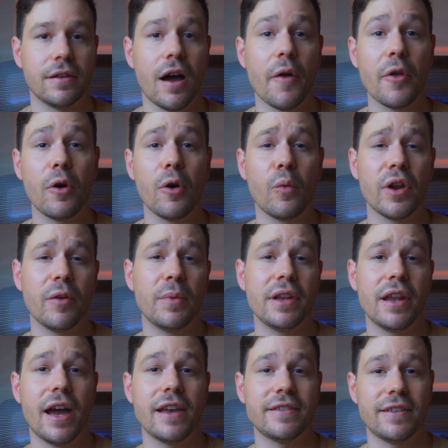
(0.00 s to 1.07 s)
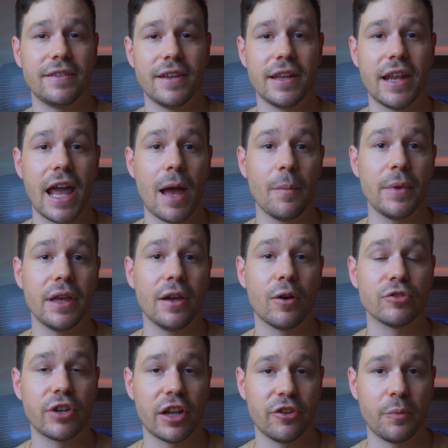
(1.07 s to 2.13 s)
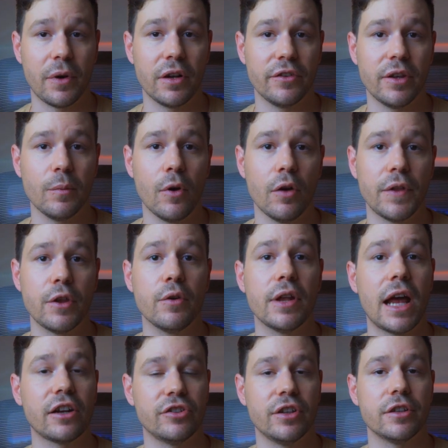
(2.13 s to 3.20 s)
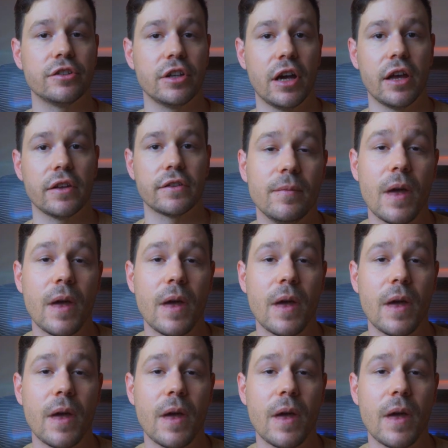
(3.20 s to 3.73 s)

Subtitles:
Although it would have been nice to see an ambient or transparency mode that you can actually adjust.